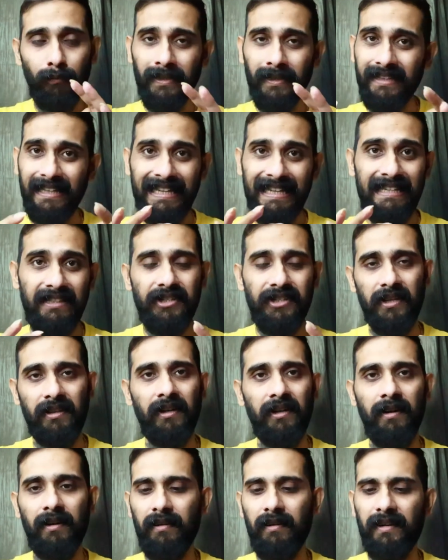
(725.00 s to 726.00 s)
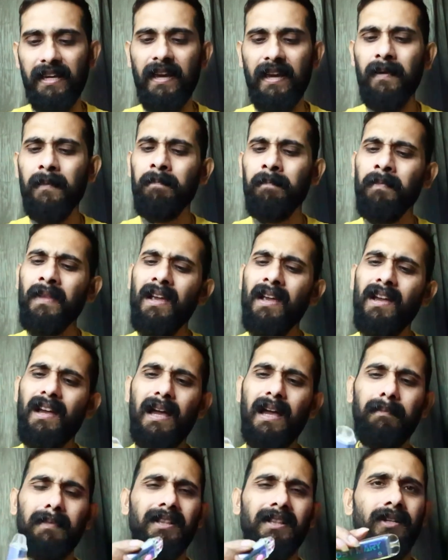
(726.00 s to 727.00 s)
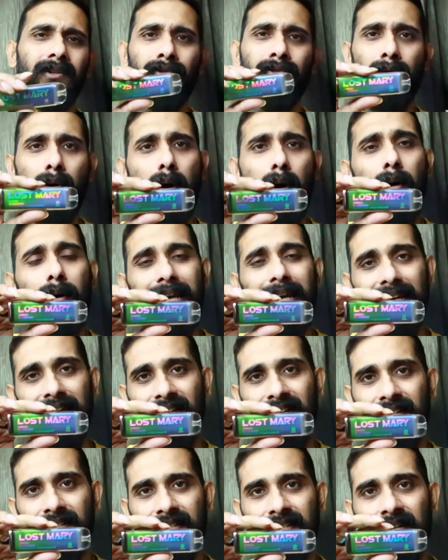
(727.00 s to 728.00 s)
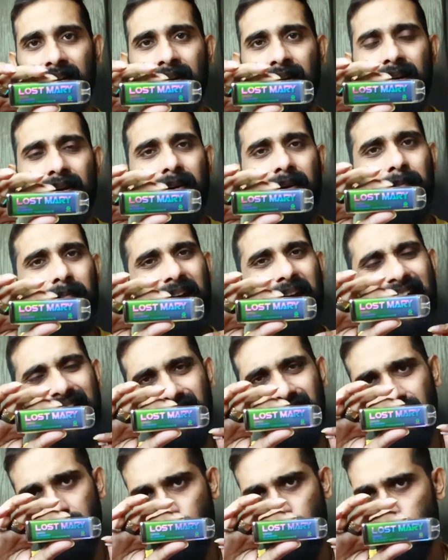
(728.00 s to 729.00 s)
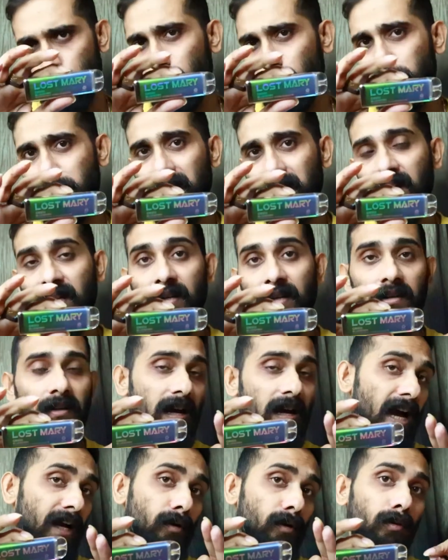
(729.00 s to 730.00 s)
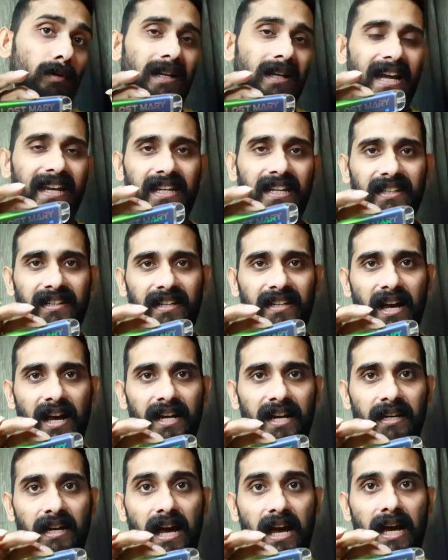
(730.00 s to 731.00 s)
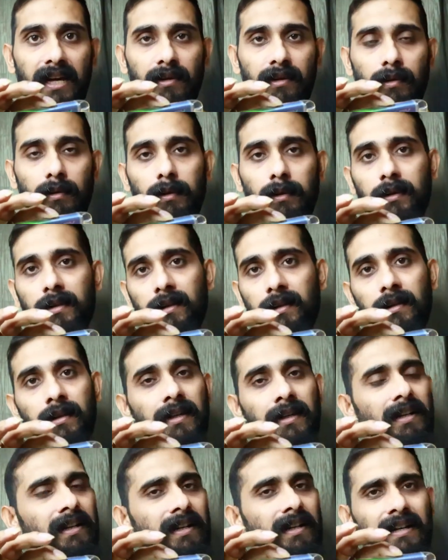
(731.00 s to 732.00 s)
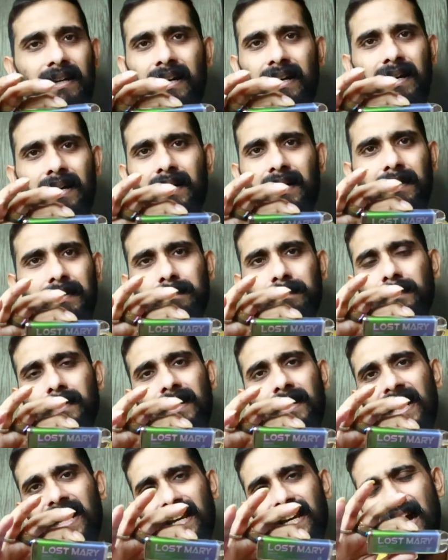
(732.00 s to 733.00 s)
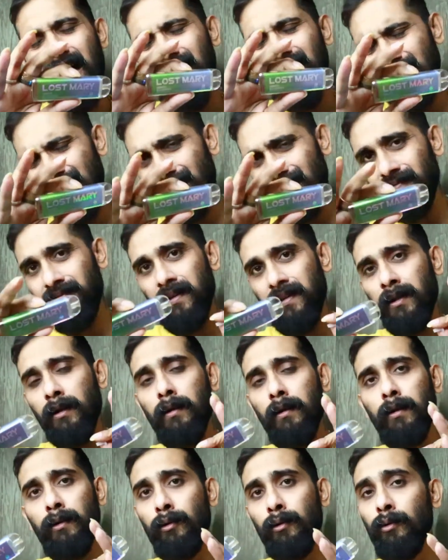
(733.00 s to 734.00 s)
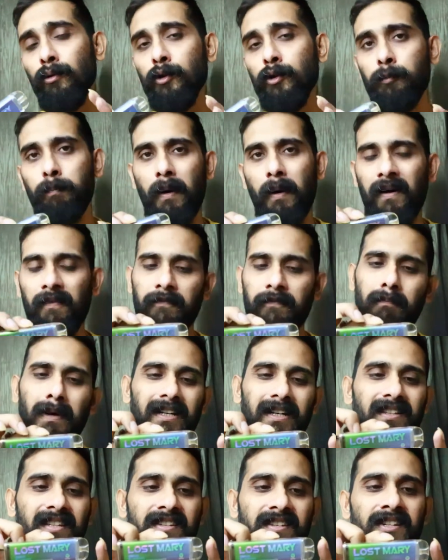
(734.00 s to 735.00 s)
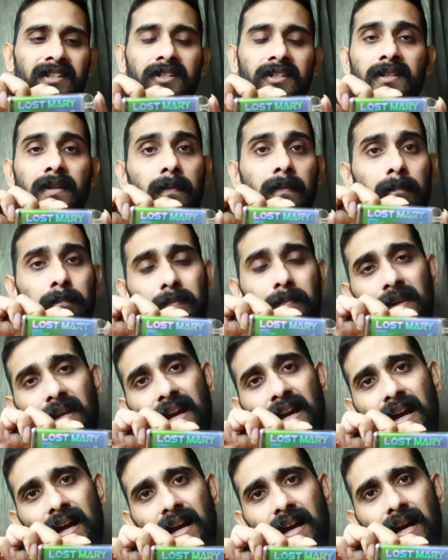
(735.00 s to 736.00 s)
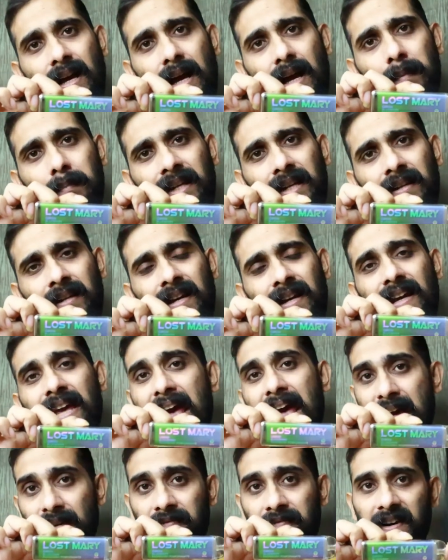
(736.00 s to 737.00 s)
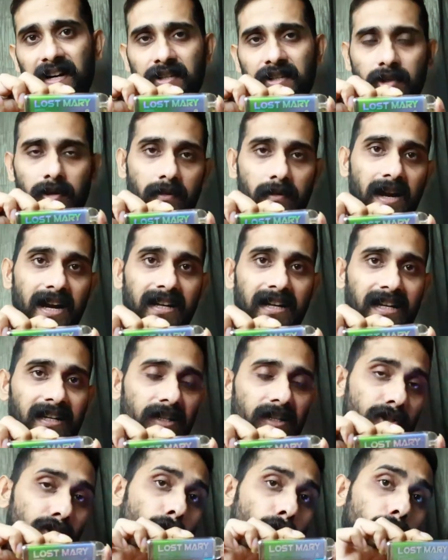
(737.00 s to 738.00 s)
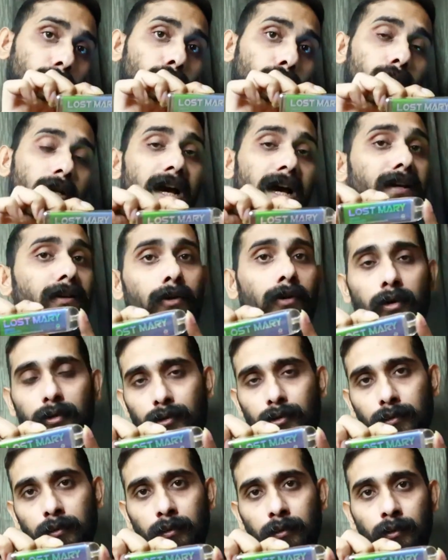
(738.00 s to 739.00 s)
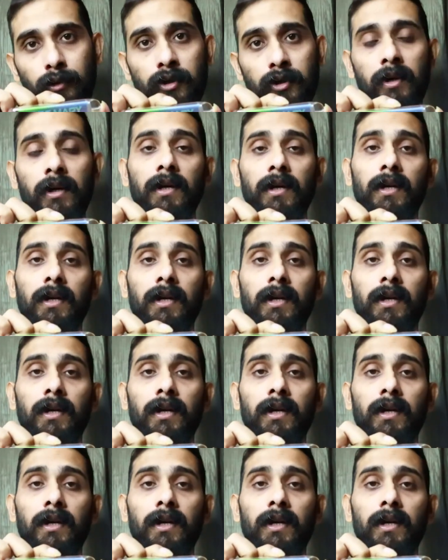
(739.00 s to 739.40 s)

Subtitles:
with each other. Okay, I mean, the draw is as it should be. I don't like it tight. I don't like, I love a loose puff, but this is average. Right, it is not too tight, not too loose.